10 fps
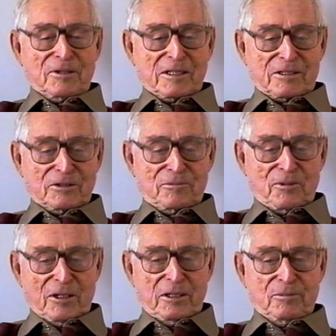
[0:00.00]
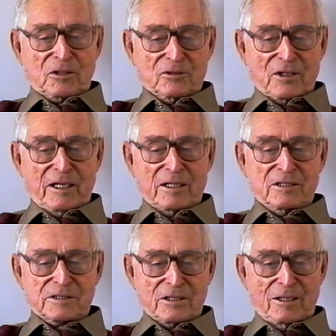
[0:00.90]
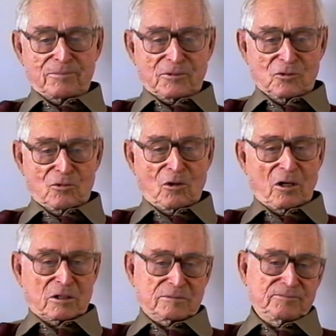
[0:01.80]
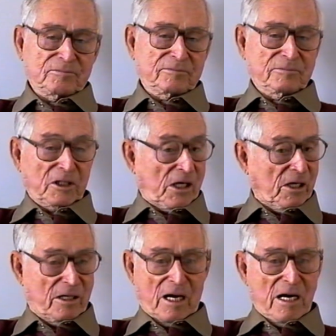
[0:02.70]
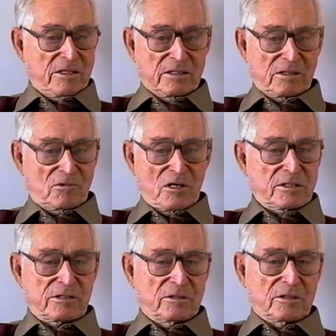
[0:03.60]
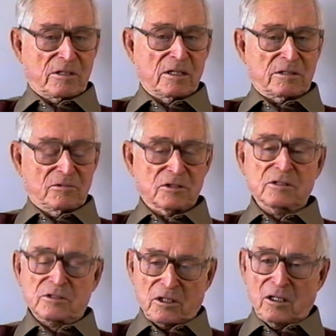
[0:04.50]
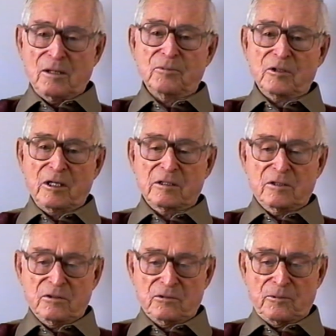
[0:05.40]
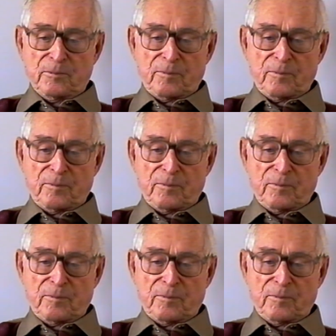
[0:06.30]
but I couldn't play because I had to stop and go to work. Again, I didn't question it. That was the job we had to do.